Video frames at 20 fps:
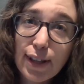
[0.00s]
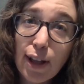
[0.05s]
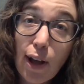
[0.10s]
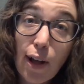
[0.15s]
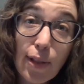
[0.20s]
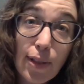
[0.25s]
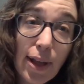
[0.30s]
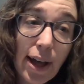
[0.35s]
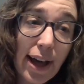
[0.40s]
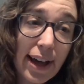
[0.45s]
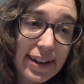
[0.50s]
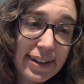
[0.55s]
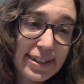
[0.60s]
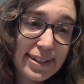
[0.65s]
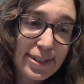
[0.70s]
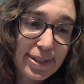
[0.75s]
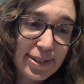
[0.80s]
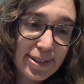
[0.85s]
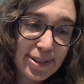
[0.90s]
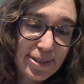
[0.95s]
a lot
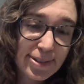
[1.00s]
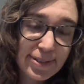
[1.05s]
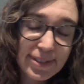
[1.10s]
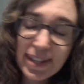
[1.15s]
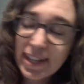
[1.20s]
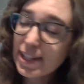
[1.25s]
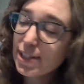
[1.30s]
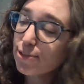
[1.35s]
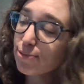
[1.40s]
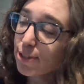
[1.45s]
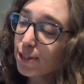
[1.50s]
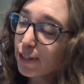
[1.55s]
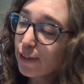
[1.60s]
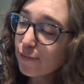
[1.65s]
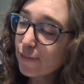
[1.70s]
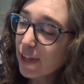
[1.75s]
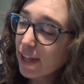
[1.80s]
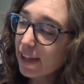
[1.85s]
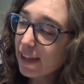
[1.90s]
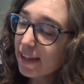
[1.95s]
ensues. It's really
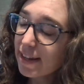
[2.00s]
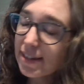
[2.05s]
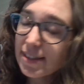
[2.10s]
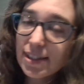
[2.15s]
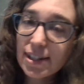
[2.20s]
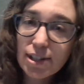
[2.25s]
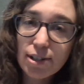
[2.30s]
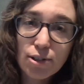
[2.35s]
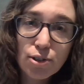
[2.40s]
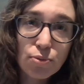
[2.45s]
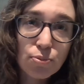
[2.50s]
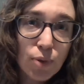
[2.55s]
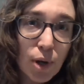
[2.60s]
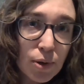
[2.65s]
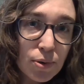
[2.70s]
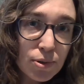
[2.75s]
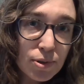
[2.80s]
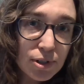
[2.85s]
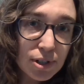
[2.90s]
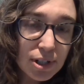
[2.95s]
fun. There's
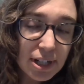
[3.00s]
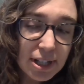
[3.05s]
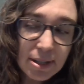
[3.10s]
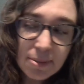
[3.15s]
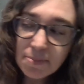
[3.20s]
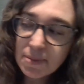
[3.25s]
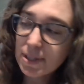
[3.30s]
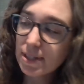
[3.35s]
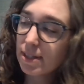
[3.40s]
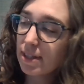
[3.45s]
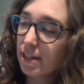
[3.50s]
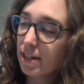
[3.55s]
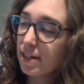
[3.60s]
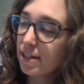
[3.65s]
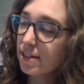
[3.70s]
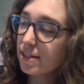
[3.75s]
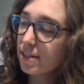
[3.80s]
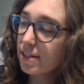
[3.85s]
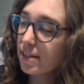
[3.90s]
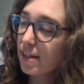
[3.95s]
road trips.
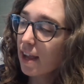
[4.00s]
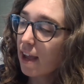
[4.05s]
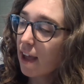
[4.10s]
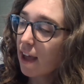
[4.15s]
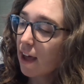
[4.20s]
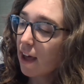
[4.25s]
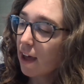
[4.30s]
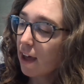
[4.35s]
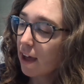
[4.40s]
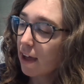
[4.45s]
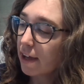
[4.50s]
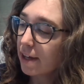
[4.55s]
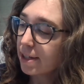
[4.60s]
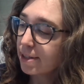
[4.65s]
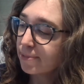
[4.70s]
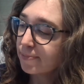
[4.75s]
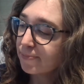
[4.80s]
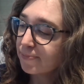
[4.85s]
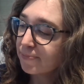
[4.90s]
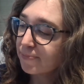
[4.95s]
There's
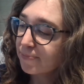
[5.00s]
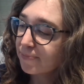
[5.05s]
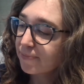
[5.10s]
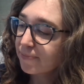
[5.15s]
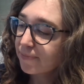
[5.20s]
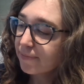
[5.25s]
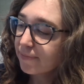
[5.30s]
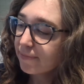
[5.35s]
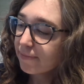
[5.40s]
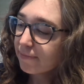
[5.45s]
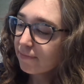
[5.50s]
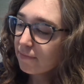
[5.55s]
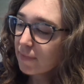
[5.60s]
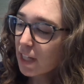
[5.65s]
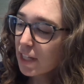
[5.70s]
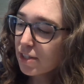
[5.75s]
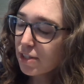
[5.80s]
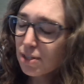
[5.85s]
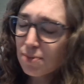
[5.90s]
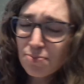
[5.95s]

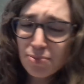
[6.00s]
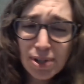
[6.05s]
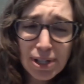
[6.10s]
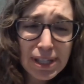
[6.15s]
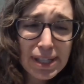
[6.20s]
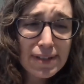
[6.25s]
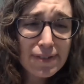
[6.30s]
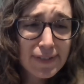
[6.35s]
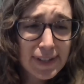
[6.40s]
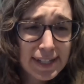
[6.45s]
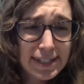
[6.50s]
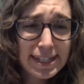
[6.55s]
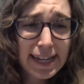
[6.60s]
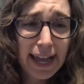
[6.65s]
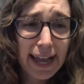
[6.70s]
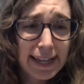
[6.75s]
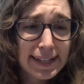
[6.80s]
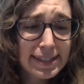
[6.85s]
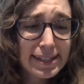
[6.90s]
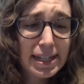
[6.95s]
some really
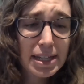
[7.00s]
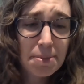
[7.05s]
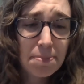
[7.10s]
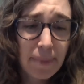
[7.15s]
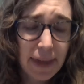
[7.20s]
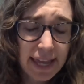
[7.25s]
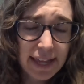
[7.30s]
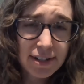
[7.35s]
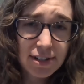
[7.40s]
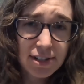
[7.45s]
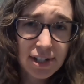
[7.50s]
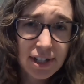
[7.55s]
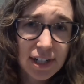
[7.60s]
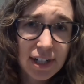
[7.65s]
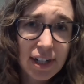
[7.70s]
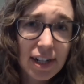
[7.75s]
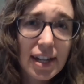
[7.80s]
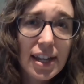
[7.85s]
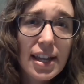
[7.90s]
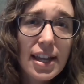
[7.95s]
fantastic
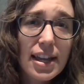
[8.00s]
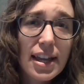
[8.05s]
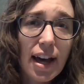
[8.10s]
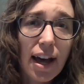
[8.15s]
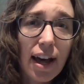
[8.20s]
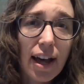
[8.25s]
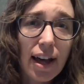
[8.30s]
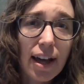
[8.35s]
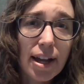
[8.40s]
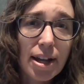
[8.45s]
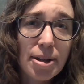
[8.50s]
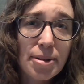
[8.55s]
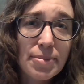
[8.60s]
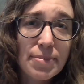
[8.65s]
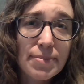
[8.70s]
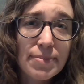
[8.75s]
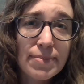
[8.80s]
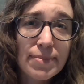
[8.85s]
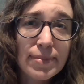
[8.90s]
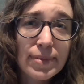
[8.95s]
banter,
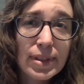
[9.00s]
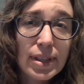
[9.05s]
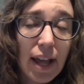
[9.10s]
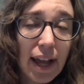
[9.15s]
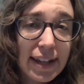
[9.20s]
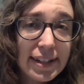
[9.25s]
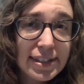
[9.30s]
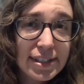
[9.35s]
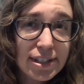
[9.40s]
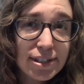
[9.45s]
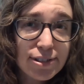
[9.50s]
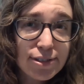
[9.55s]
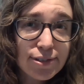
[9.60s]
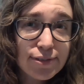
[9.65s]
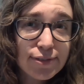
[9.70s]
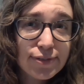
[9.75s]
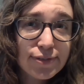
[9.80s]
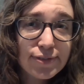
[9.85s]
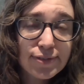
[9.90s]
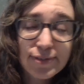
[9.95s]
lots
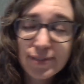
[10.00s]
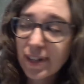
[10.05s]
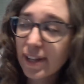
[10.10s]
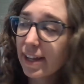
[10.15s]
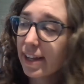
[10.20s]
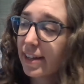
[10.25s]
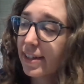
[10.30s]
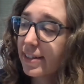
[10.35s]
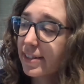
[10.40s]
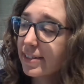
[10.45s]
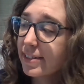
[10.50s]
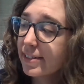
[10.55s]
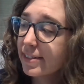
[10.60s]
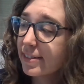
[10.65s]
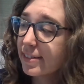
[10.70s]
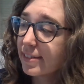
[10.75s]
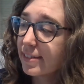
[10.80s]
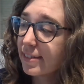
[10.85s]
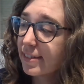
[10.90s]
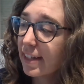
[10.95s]
of,
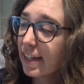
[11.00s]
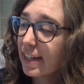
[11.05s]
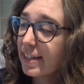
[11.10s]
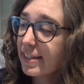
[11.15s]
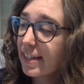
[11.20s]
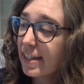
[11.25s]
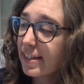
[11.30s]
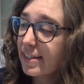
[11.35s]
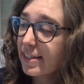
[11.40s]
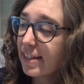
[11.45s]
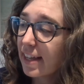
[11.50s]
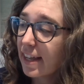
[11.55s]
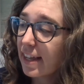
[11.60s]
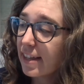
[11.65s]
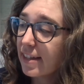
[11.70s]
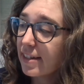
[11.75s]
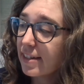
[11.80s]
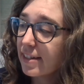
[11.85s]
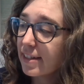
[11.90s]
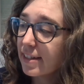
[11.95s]
as I
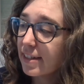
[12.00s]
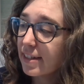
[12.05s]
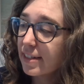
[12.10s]
said,